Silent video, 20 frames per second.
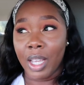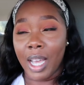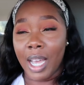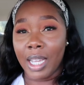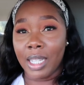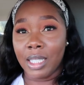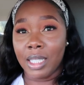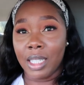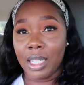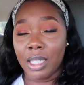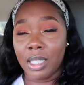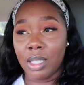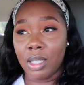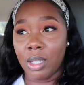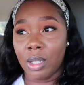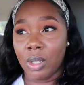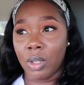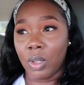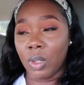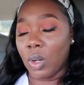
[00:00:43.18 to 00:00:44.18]
I did
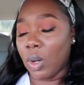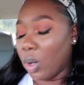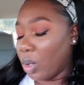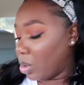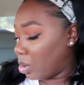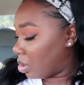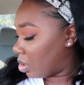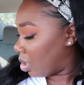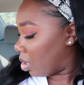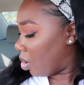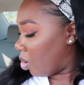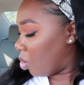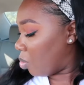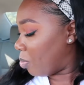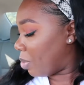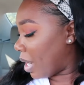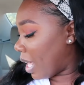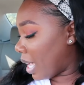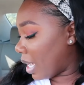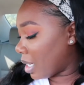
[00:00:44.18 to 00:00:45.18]
the the
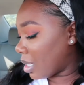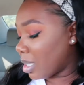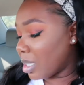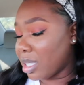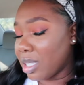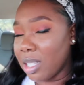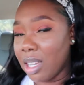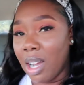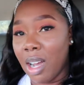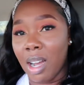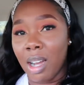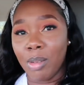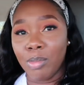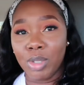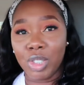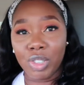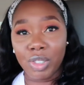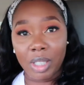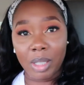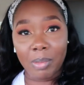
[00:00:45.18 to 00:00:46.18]
Olaplex
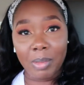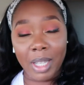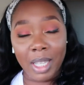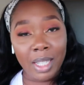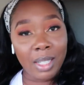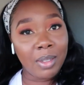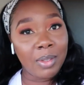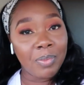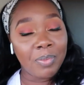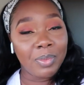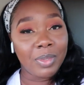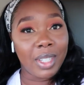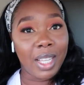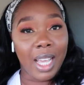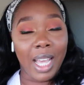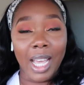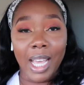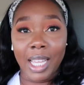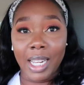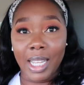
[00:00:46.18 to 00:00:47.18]
um, treatment,
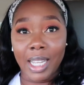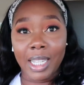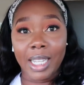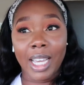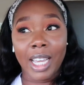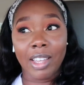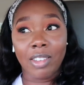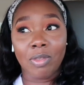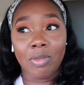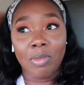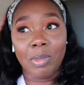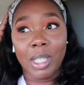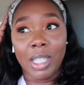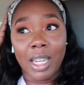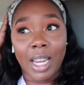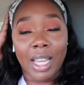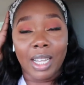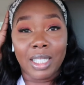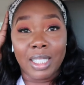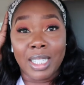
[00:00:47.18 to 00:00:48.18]
and it gave
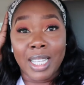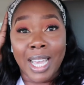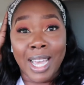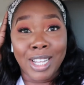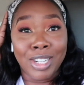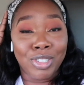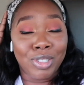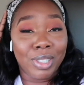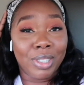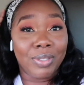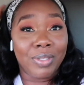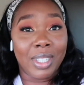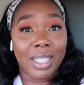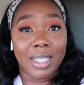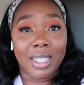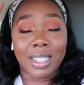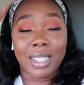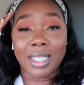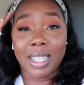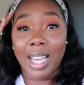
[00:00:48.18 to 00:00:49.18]
me like dandruff
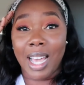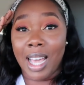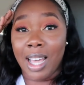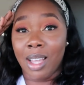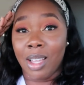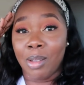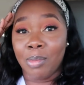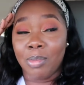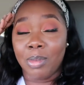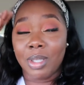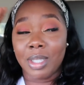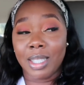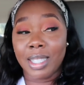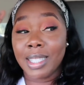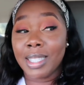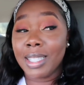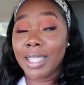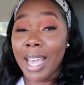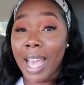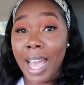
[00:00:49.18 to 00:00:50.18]
and scabs
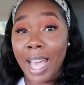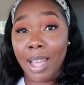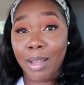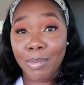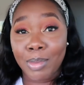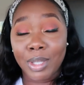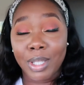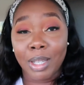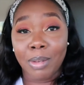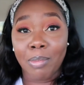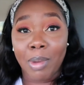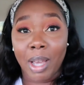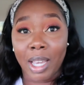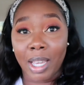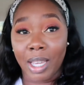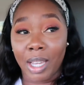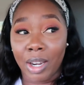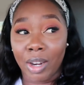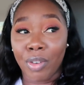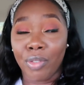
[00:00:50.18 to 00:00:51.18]
scabs in
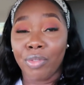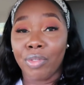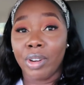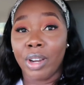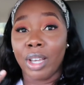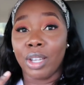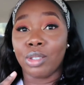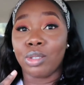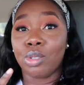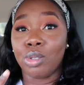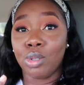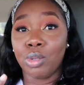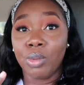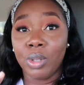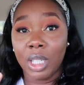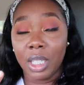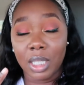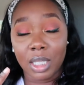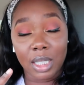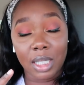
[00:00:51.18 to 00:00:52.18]
my hair for like two
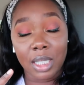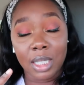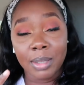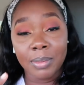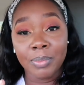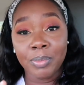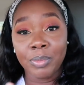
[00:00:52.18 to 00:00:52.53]
weeks